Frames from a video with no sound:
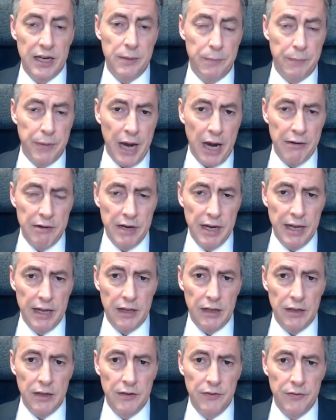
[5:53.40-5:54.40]
And in
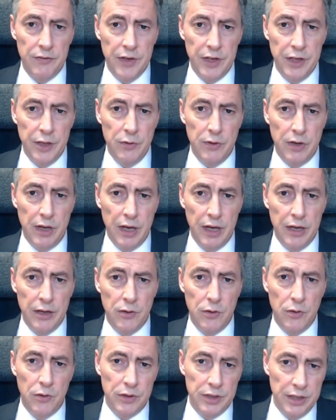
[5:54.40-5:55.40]
parallel, the
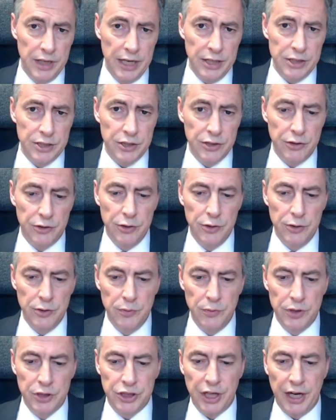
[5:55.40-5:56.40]
UK Coordination
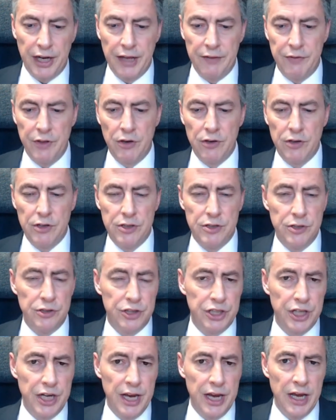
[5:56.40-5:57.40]
Group, which I have the honour to
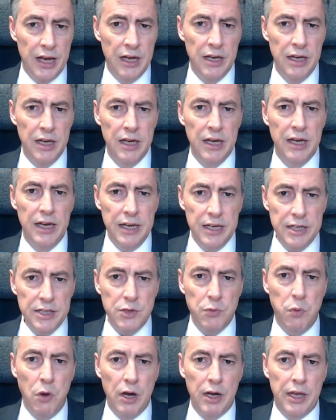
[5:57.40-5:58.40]
chair,
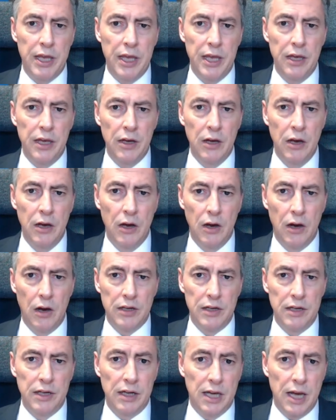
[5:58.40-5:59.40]
is working
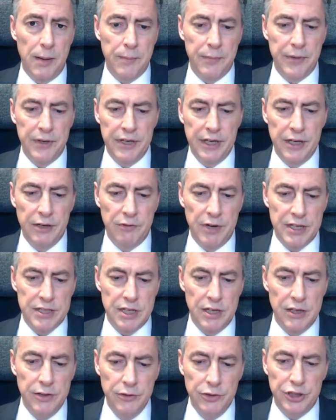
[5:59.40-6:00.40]
on an accompanying
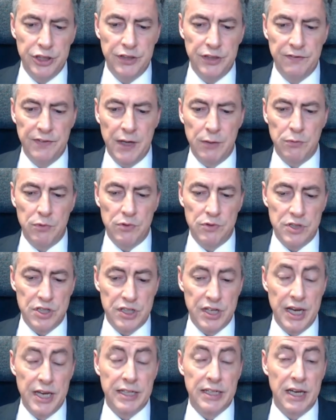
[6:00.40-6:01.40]
resolution that will
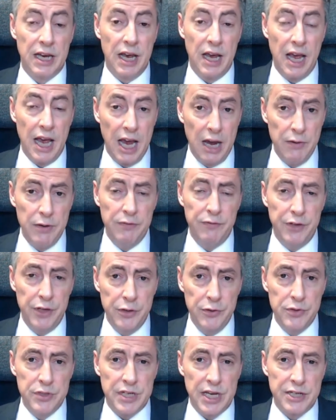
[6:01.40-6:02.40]
set our
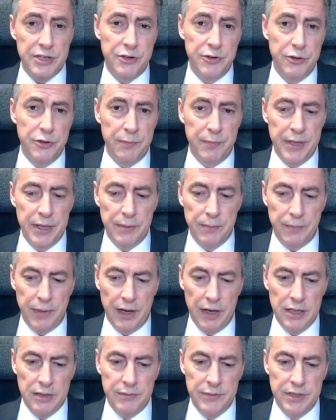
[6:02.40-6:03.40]
views European
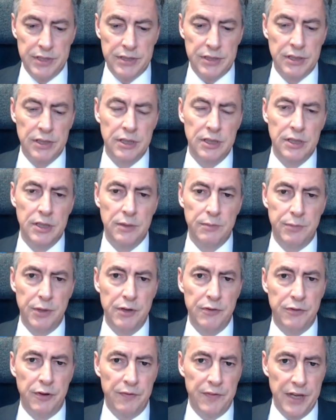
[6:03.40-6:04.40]
Parliament,
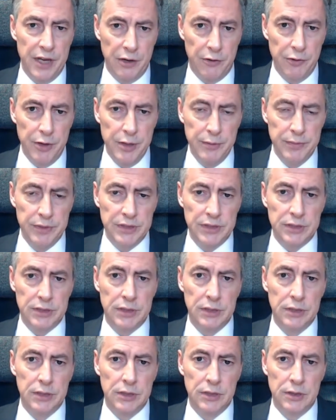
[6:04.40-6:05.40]
both on the
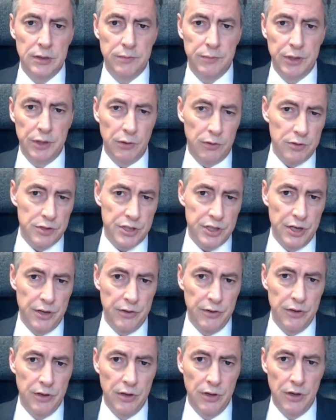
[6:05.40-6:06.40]
agreement, but
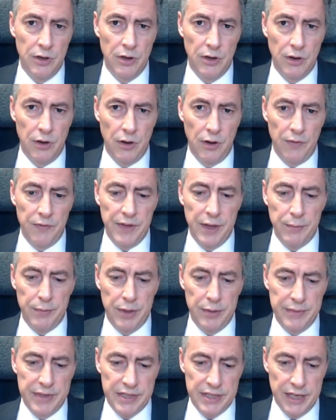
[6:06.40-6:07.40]
also on the
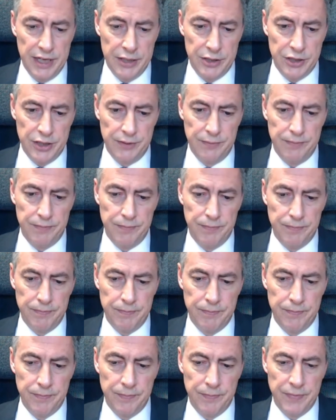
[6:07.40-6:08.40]
implementation.
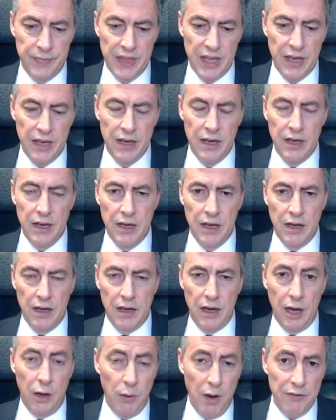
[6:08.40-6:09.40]

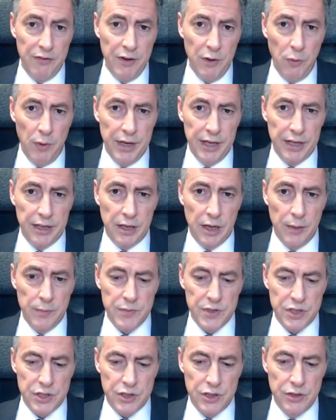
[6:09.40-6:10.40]
However, when it
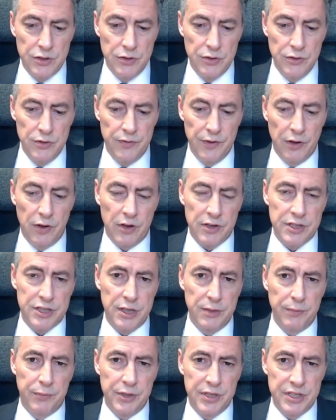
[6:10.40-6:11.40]
comes to the
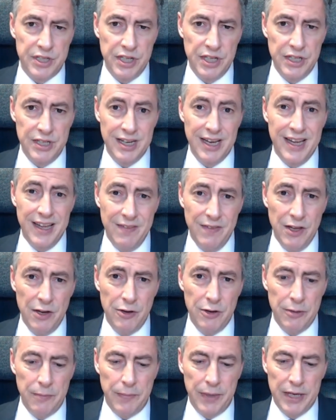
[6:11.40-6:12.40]
consent procedure in
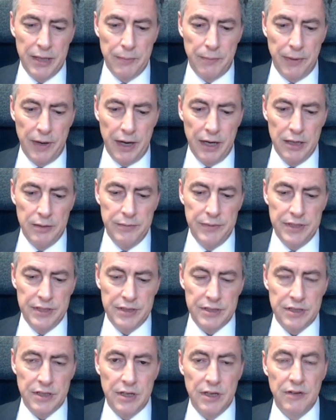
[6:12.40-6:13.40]
the European
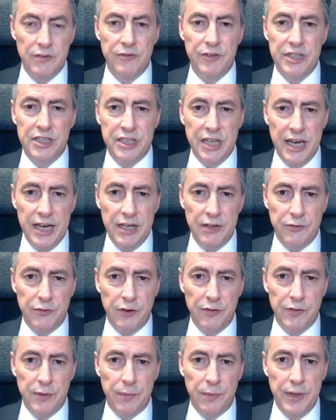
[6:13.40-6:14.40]
Parliament, the
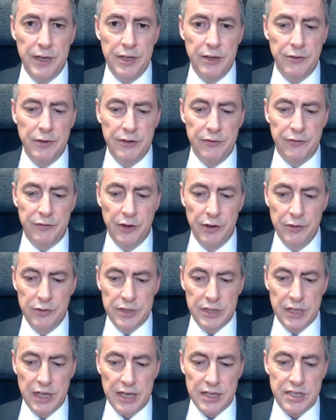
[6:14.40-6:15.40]
date for the plenary
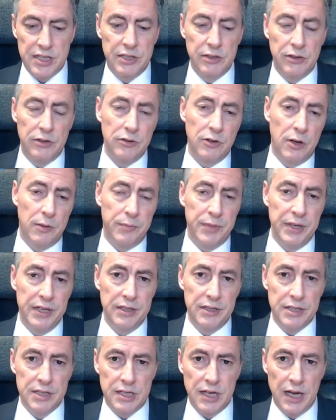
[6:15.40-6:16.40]
vote has still not
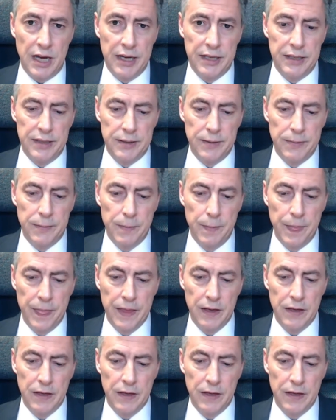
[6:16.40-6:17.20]
been decided.